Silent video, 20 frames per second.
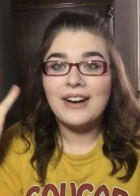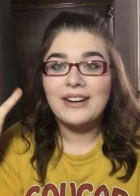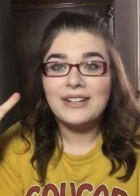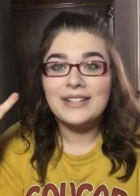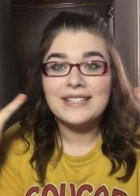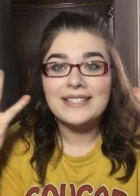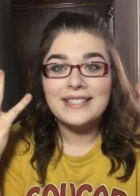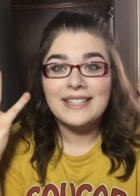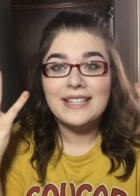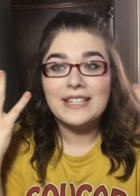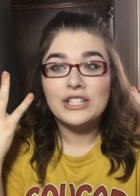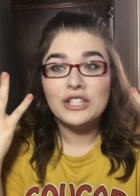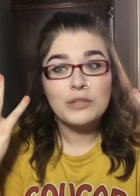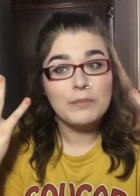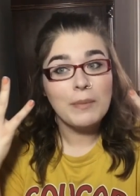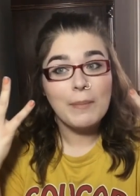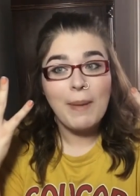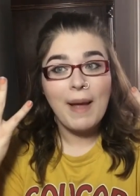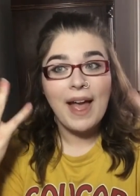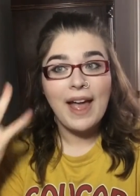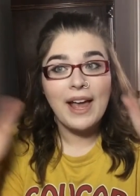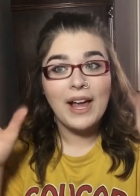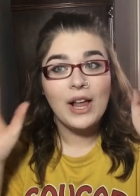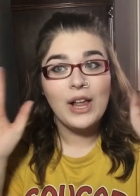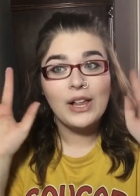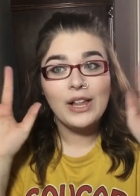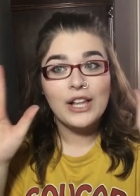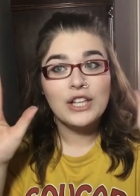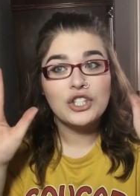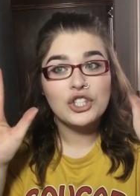You can see it's super
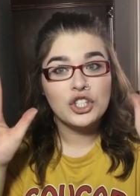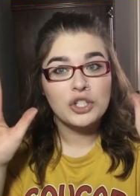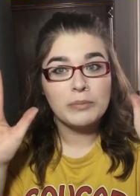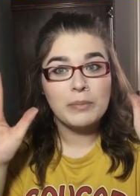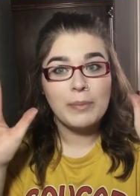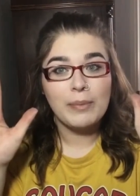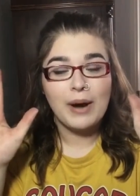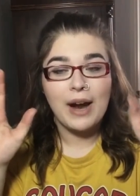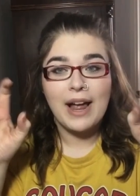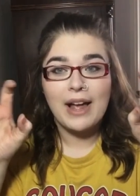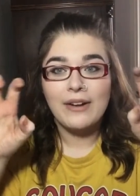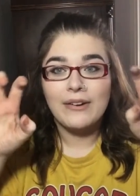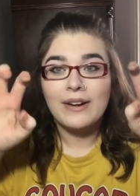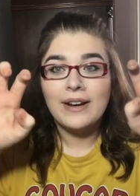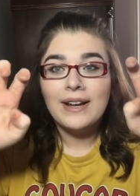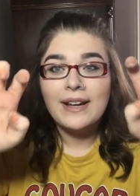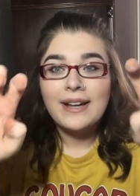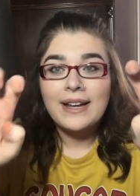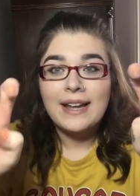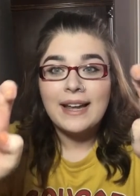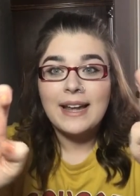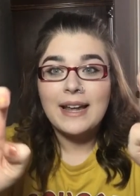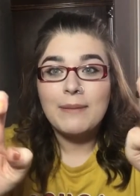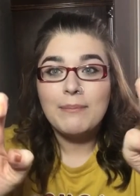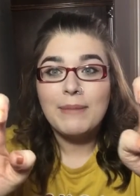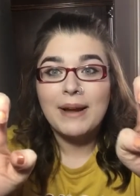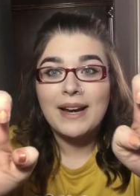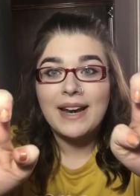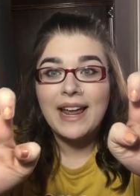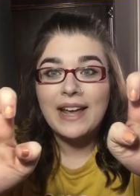pale, super brown,
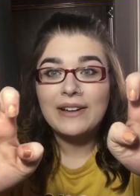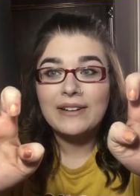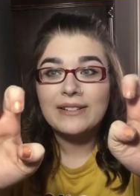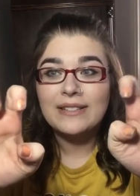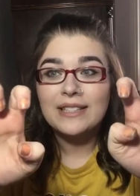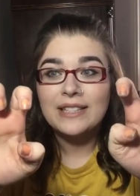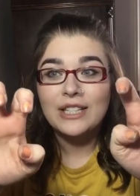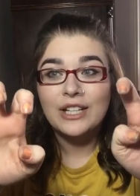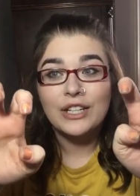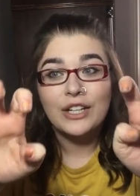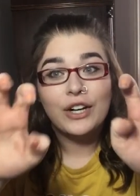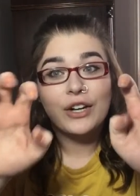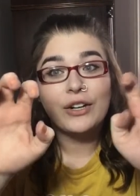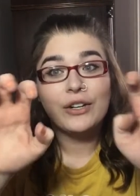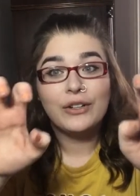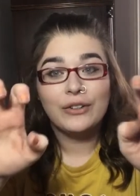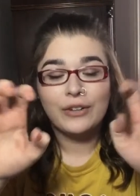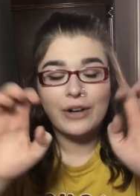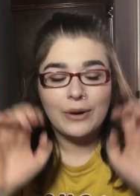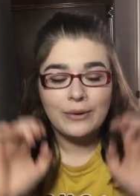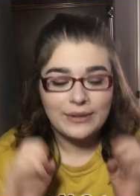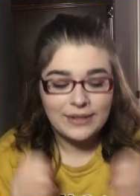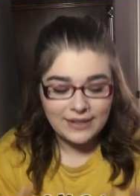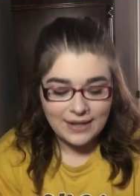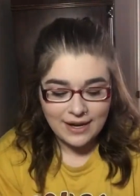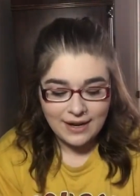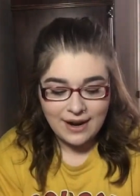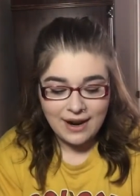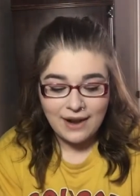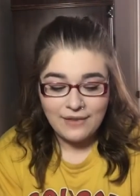and my nails look gross,
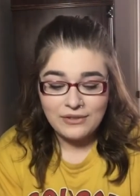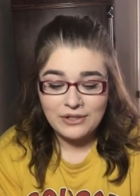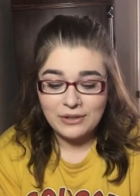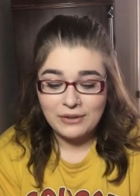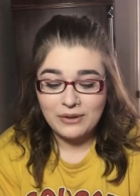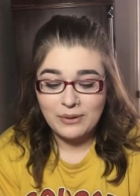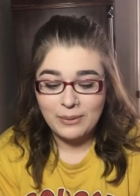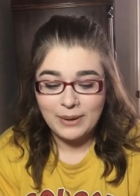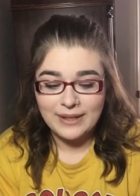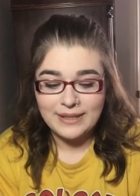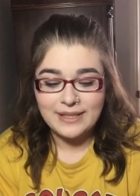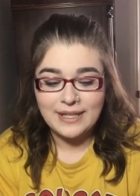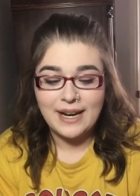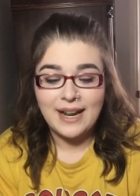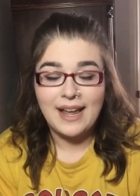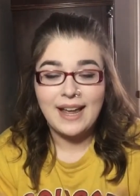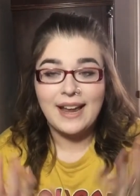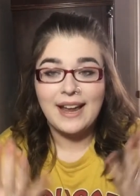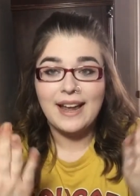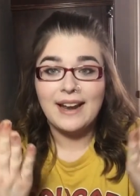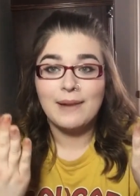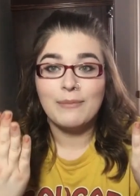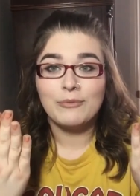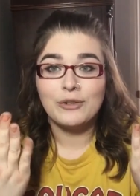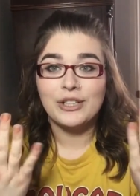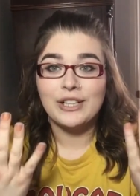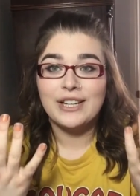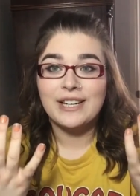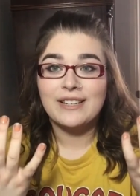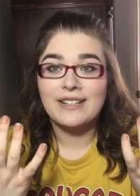and I have to go to work today, and I'm
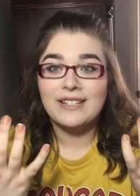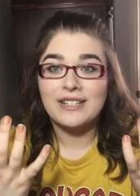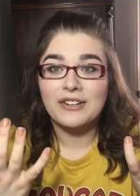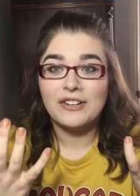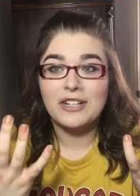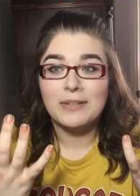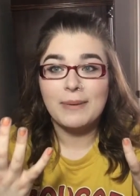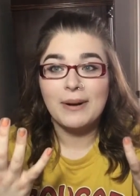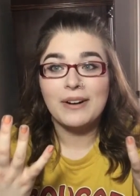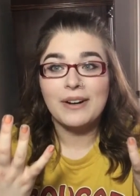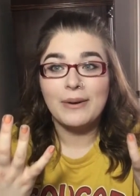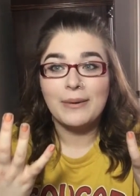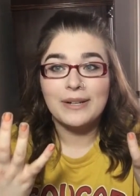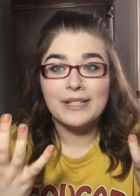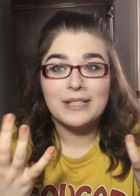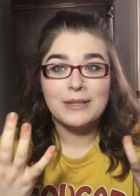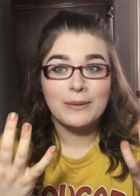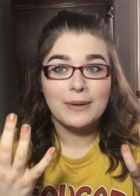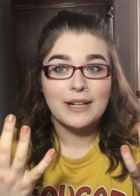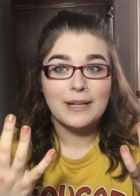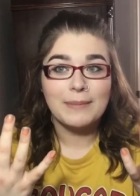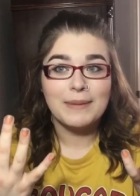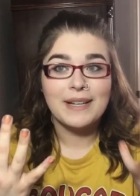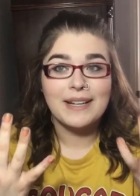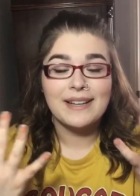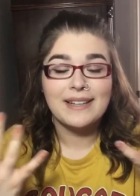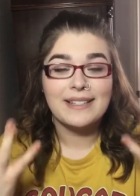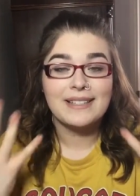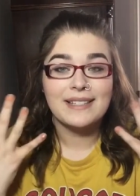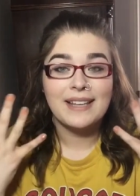really concerned about going to work
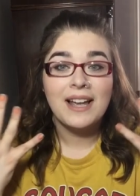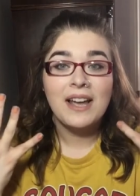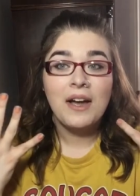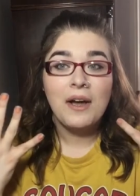because